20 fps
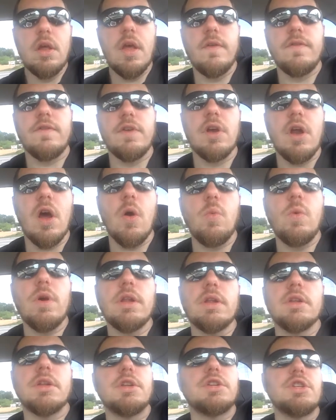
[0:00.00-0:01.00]
If you're not
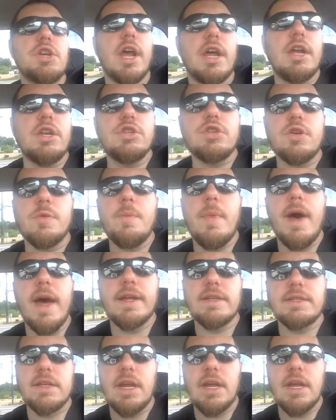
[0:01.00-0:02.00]
willing to change your
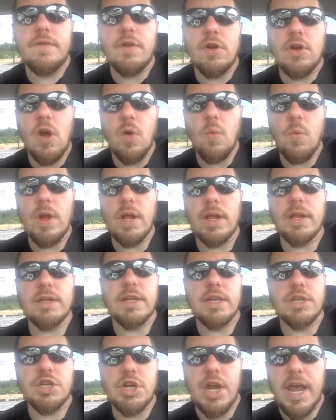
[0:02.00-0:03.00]
mindset, if you're not willing
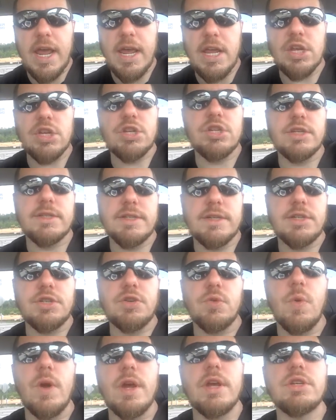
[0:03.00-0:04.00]
to change the
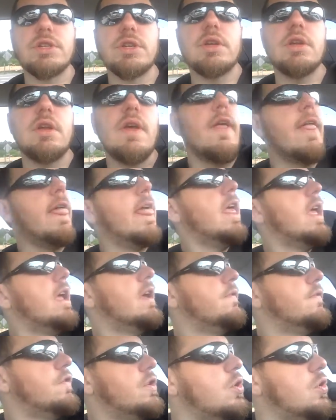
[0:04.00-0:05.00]
situation,
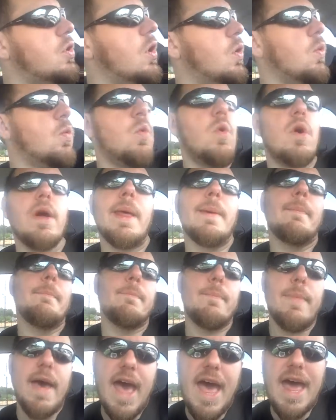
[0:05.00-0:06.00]
if you don't want it
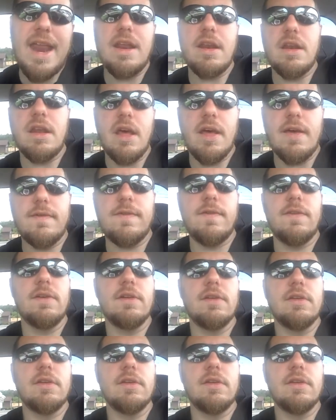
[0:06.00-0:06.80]
bad enough,